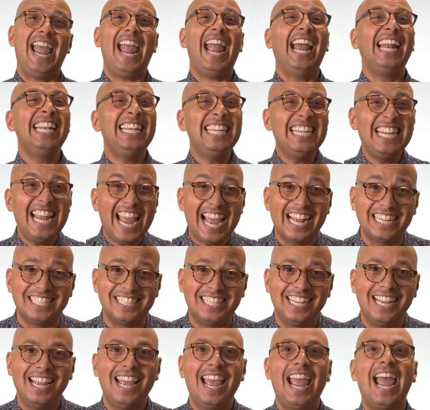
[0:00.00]
And
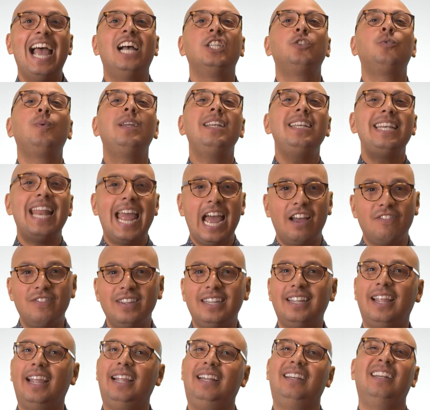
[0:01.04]
yet, as we
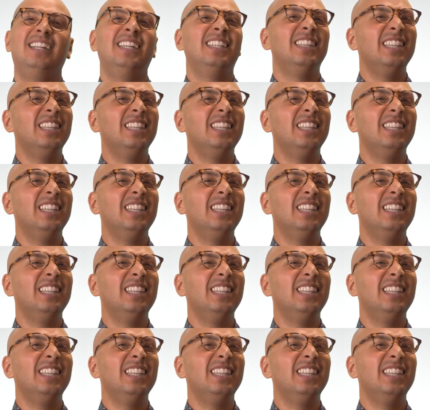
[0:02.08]
navigate,